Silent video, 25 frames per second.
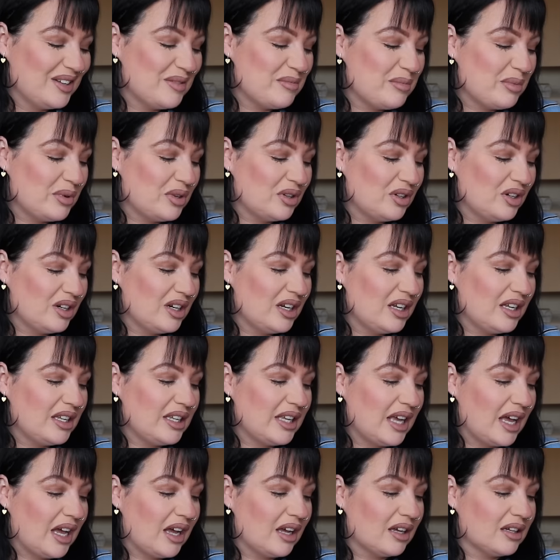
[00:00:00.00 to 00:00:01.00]
But
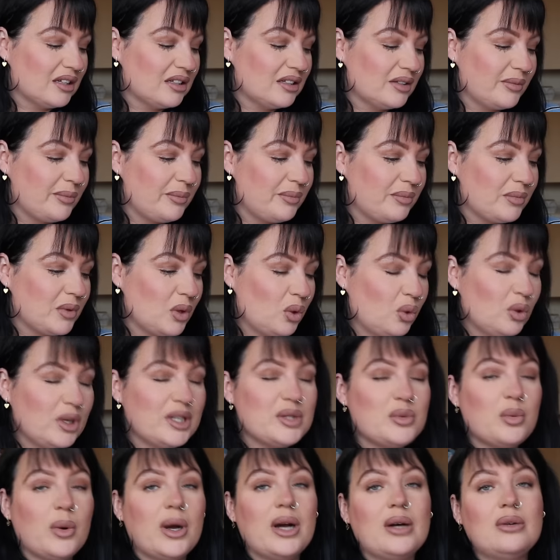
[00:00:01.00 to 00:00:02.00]
yeah, all
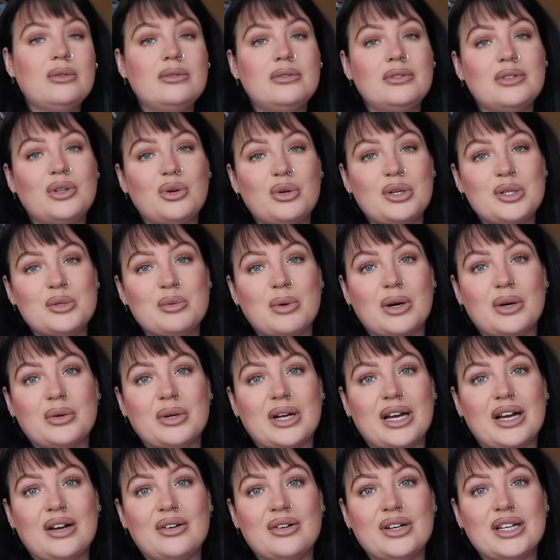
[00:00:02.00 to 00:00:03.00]
is well
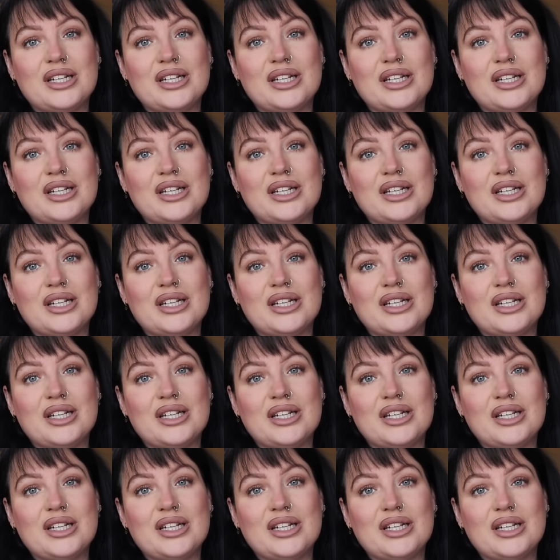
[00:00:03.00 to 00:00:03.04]
now.